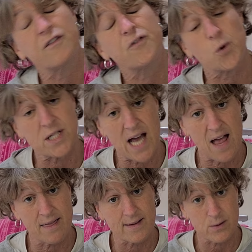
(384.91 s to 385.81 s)
and
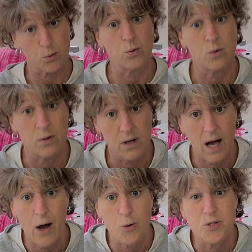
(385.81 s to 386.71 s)
4/10. Ooh,
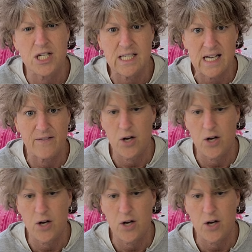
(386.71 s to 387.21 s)
I hope she doesn't have